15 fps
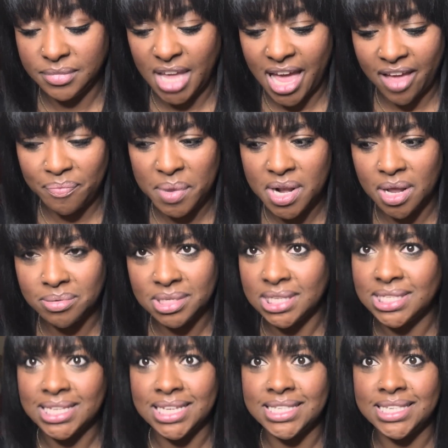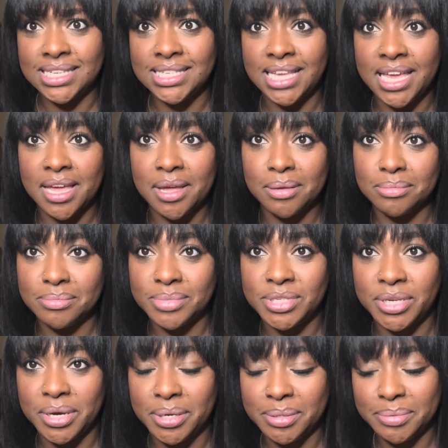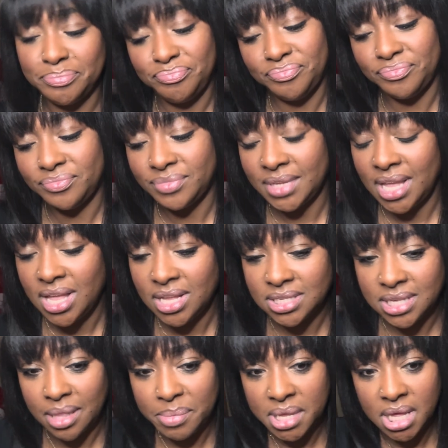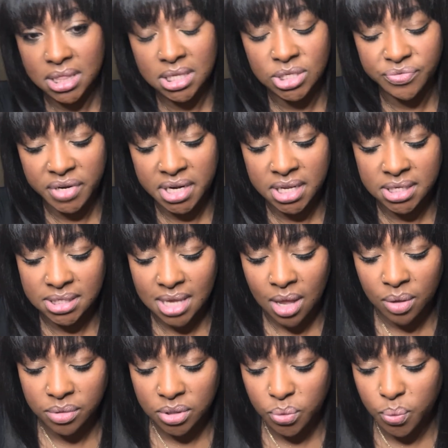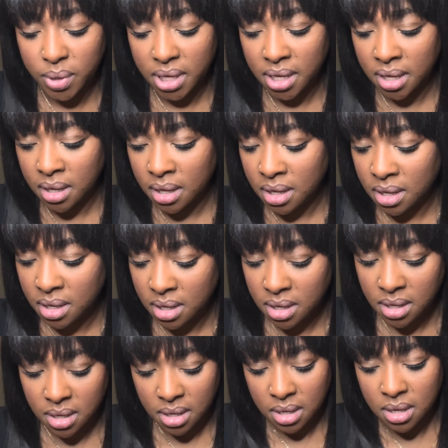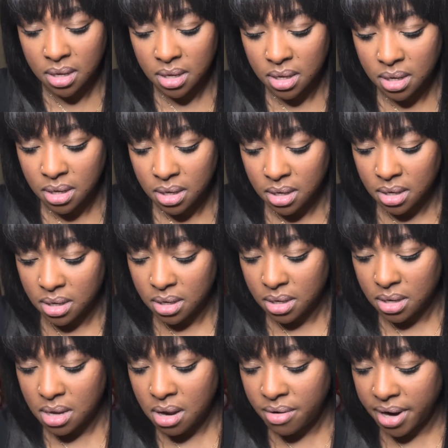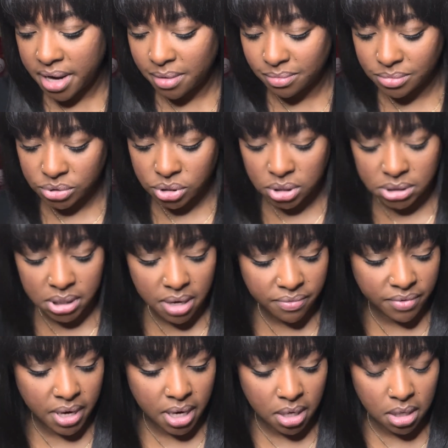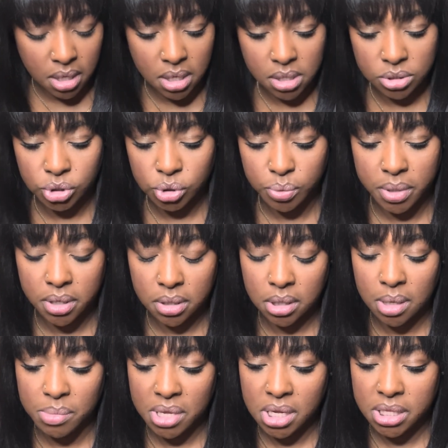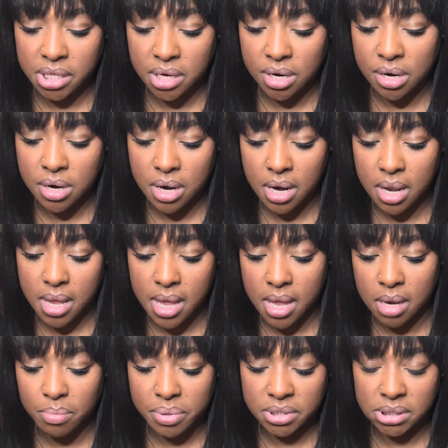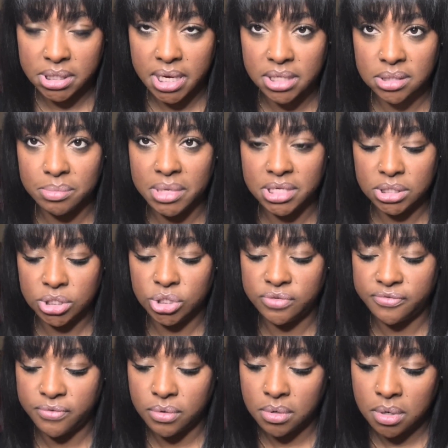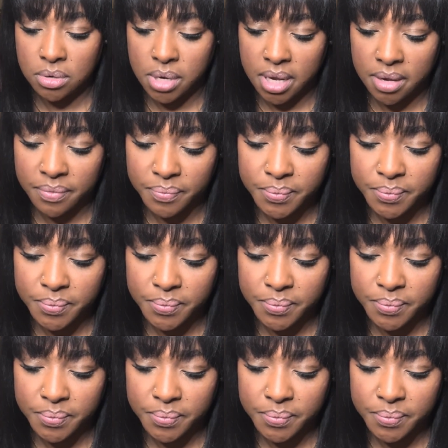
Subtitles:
I've been up since like 6 a.m. So let me get these readings out the way. All right, so let's get right into it. Give me a clear and precise message for, okay.